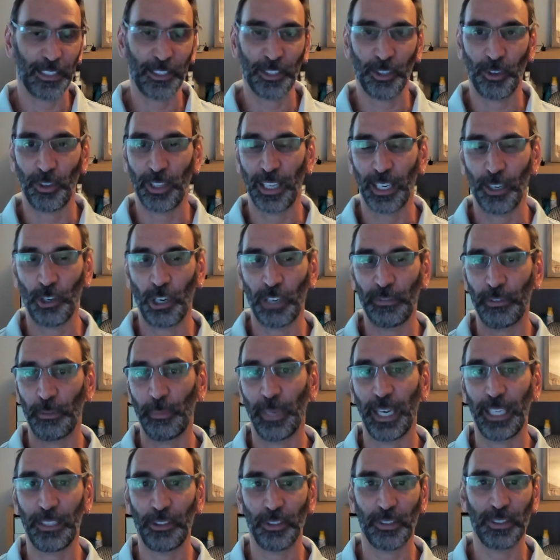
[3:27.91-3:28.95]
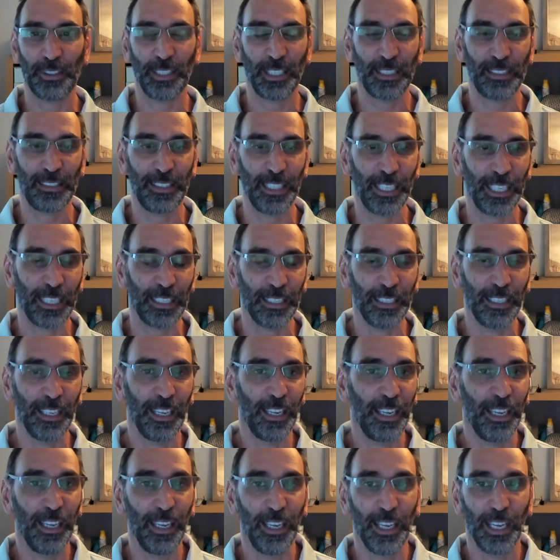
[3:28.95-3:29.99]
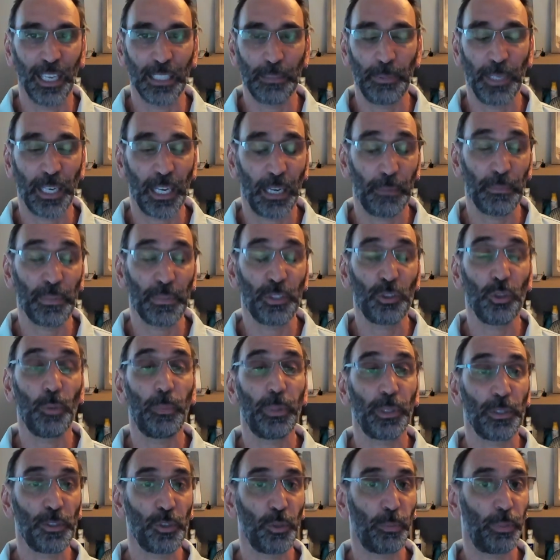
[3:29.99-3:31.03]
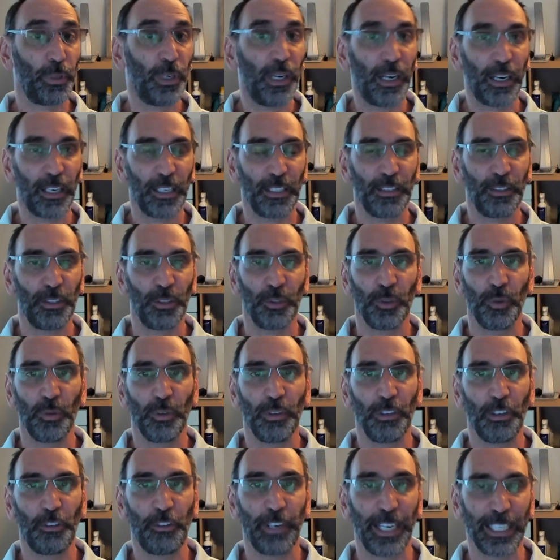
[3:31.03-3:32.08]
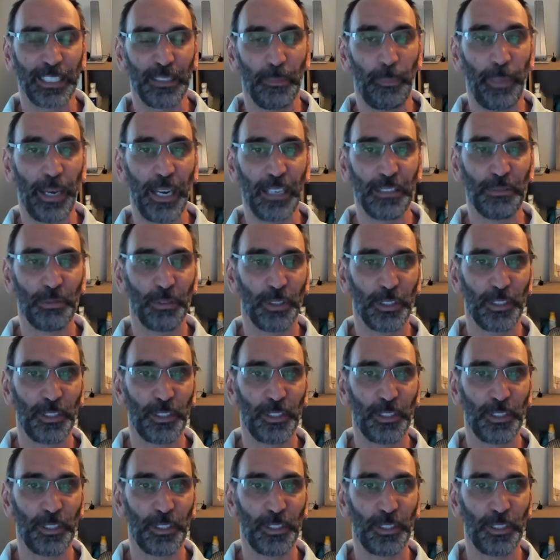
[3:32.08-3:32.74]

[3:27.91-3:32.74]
So like going from 8 to 16, it's become super, super hard to crack the password.